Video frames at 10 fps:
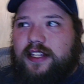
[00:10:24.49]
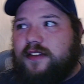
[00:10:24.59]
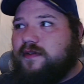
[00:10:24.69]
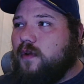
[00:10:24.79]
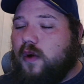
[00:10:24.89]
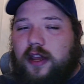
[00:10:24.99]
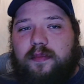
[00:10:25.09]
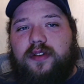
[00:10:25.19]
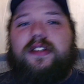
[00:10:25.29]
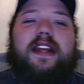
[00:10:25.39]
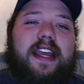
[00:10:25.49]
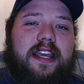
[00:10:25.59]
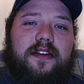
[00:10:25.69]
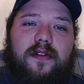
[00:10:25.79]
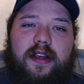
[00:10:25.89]
to 40%
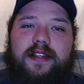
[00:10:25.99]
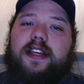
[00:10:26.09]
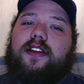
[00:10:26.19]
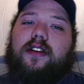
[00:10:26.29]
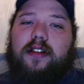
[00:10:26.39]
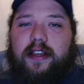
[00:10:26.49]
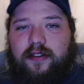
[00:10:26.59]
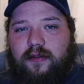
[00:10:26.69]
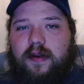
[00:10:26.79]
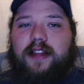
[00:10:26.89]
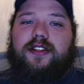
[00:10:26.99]
increase in your click-through rates,